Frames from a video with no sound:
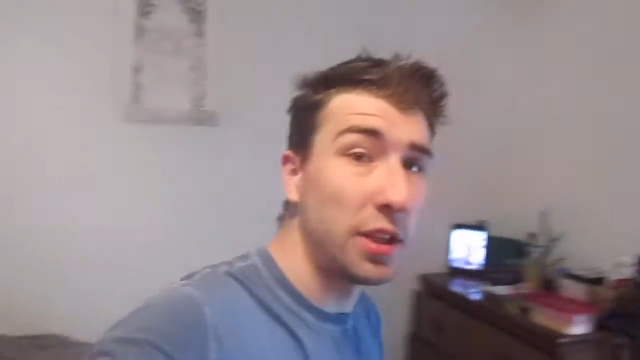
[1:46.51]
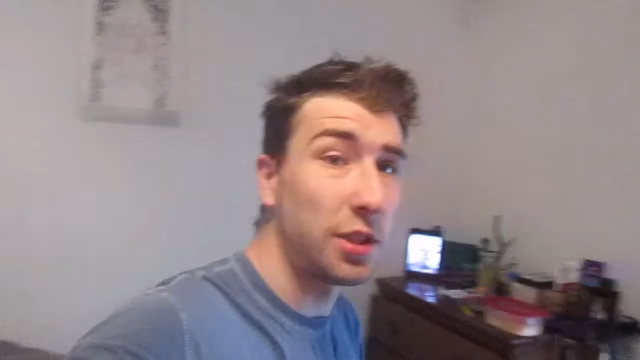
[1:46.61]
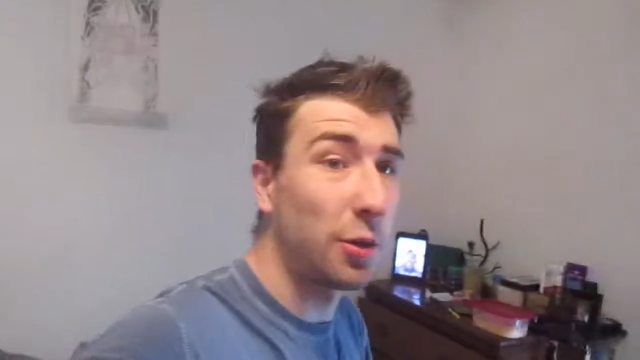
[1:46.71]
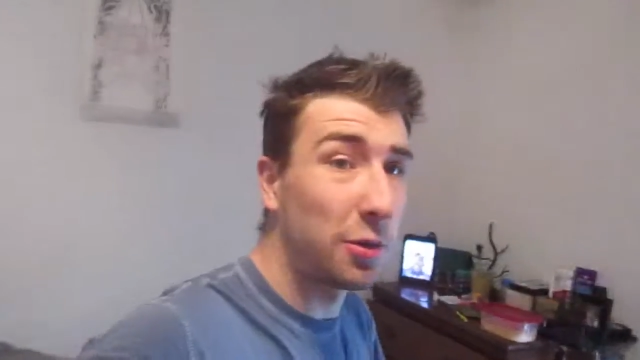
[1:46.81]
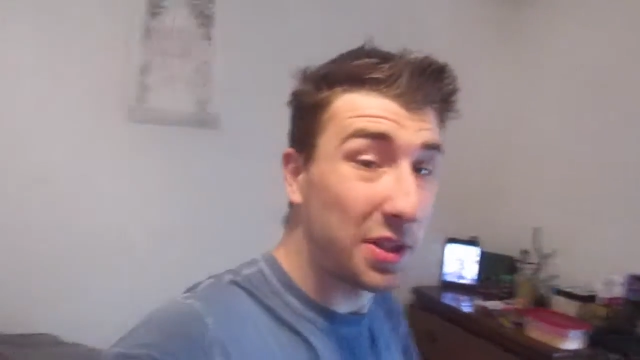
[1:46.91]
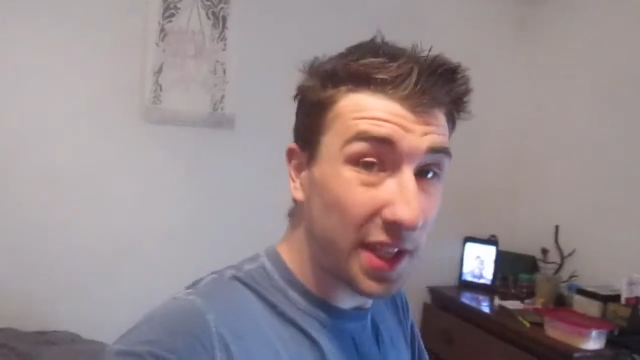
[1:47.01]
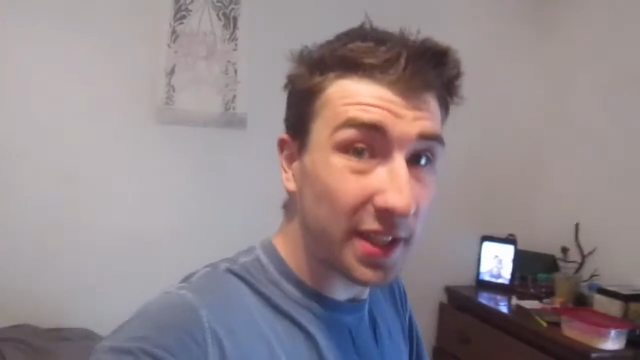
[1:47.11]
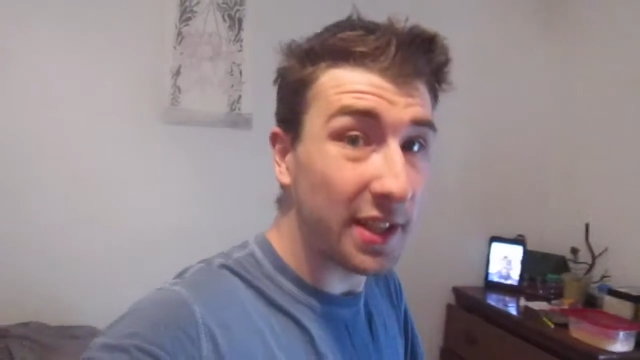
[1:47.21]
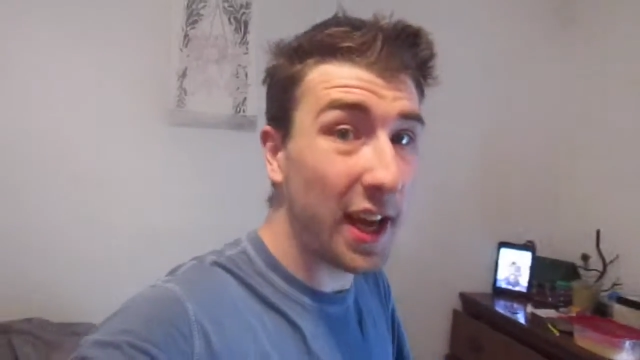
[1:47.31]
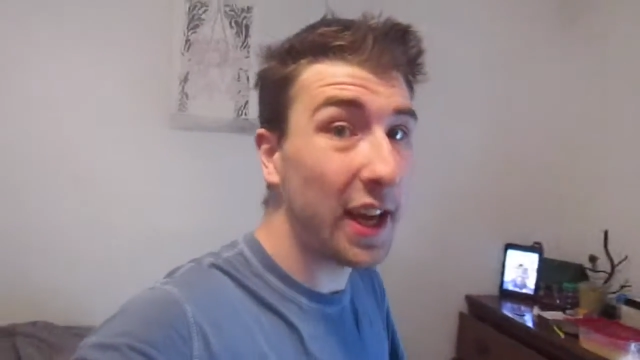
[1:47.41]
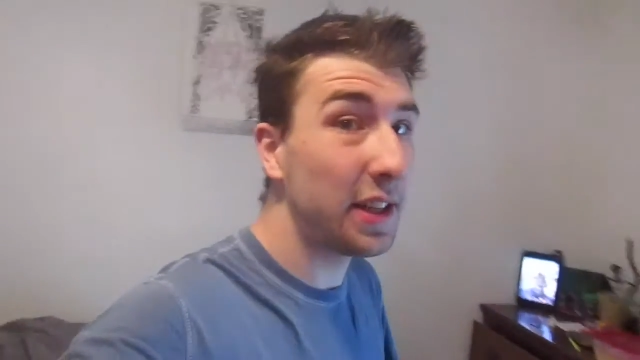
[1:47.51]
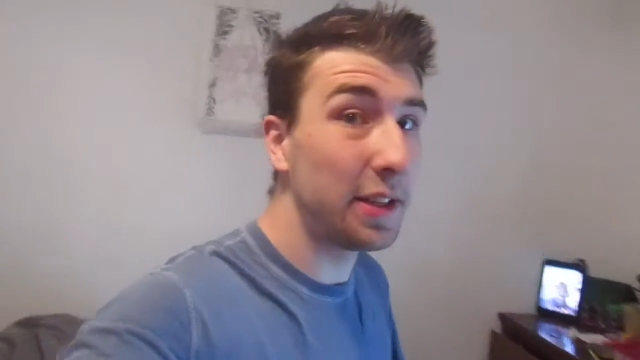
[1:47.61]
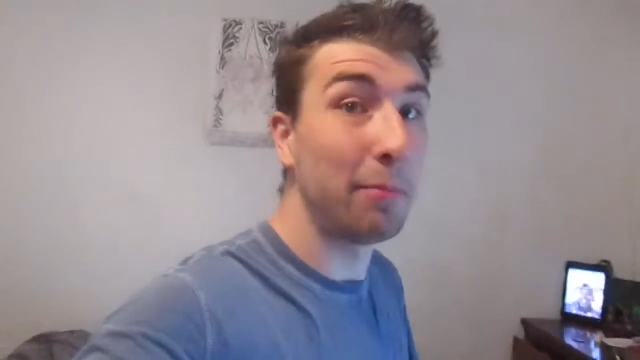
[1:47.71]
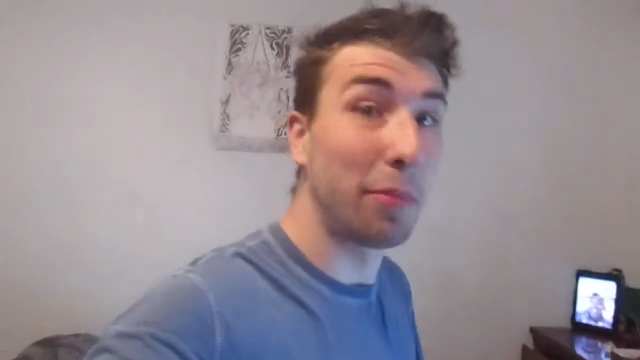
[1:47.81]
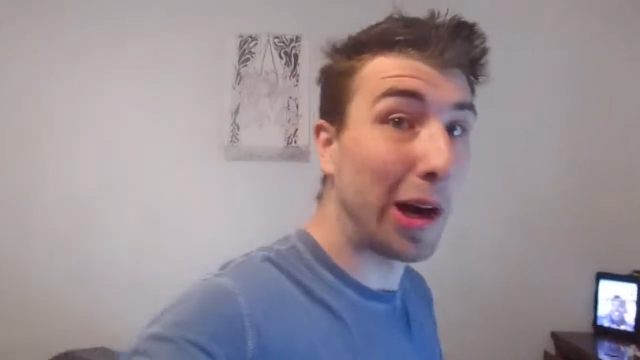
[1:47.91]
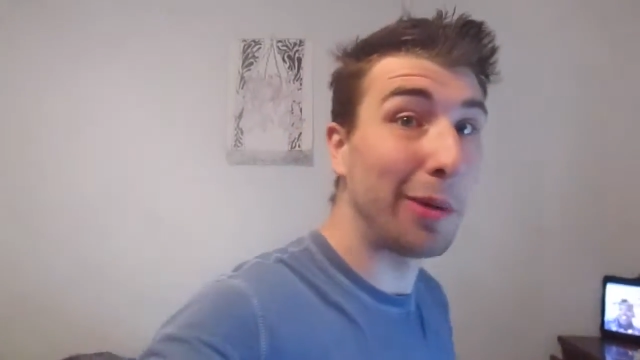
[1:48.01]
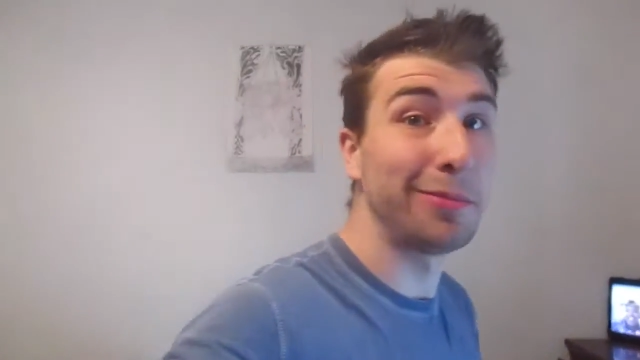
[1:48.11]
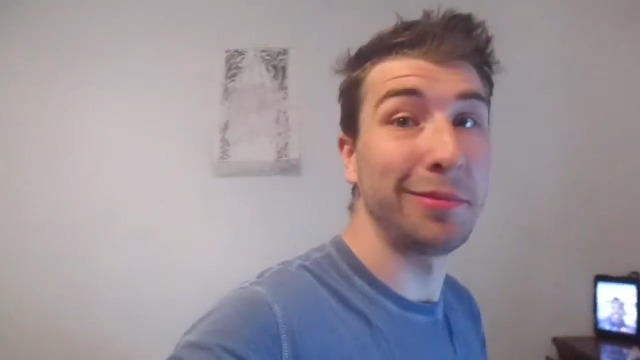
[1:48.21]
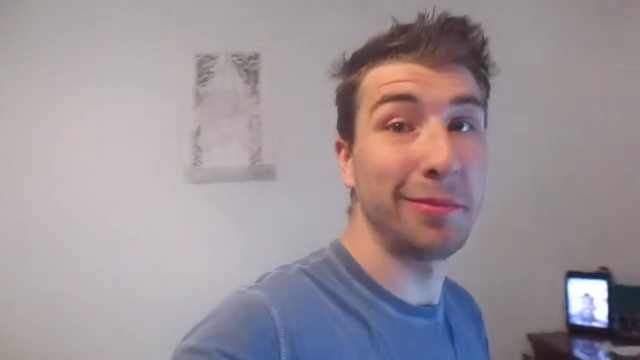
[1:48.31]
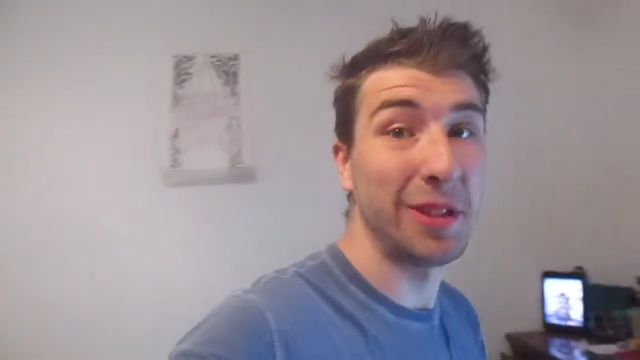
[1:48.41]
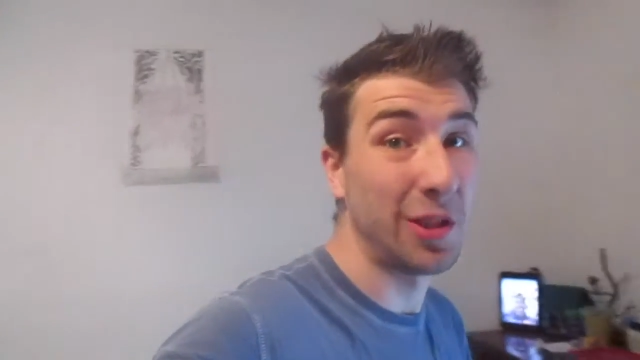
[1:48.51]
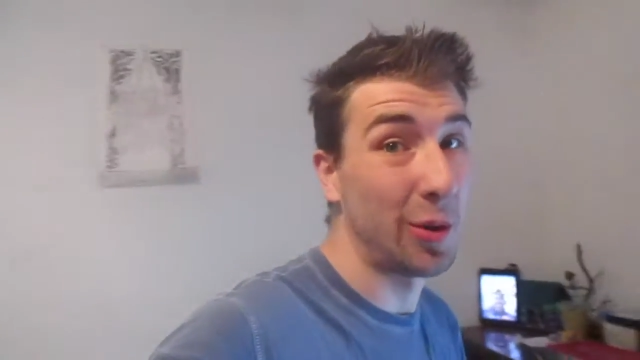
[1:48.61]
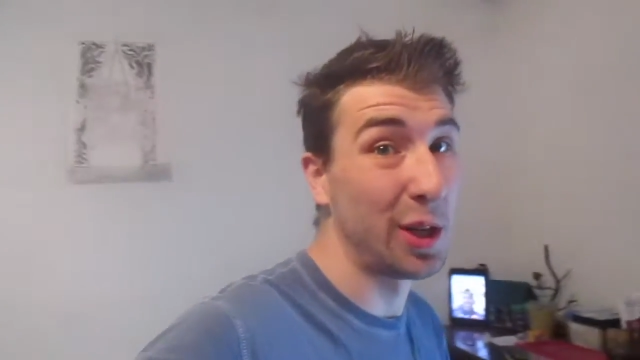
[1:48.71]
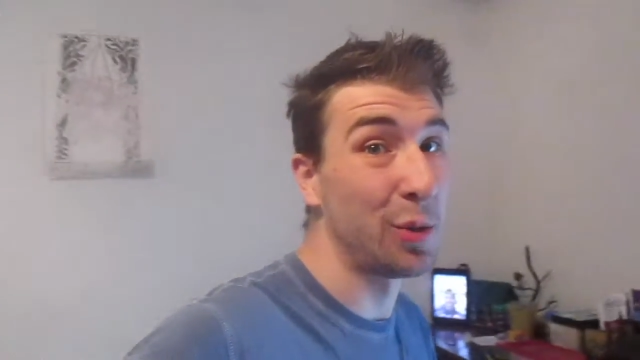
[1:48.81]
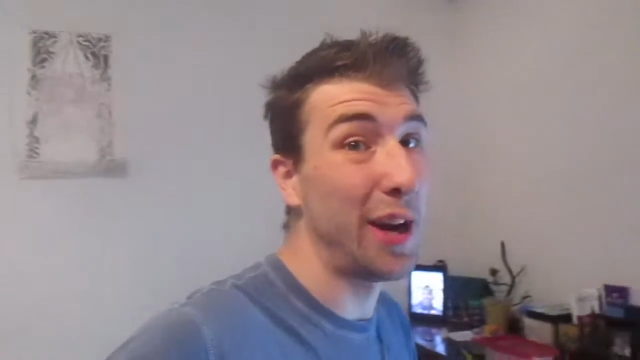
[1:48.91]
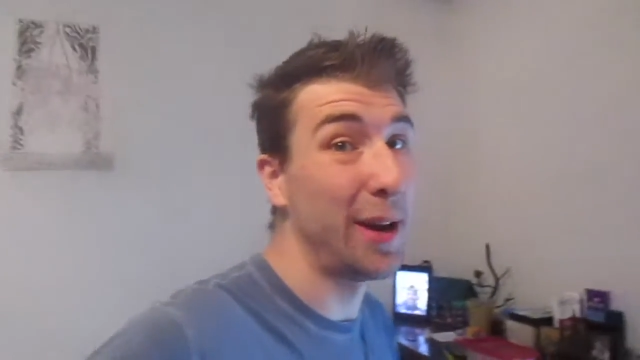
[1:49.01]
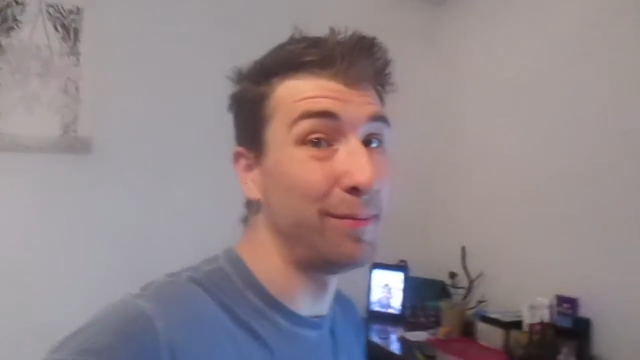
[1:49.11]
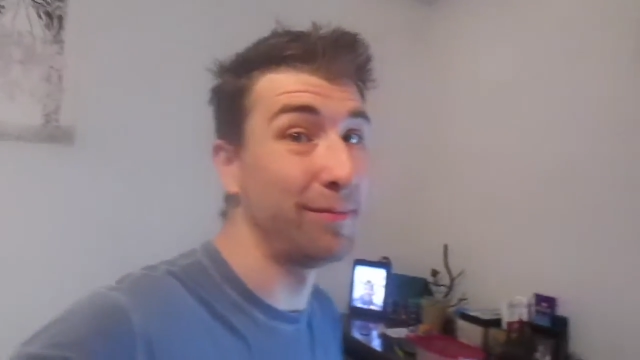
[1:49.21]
So six days and prom is on its way.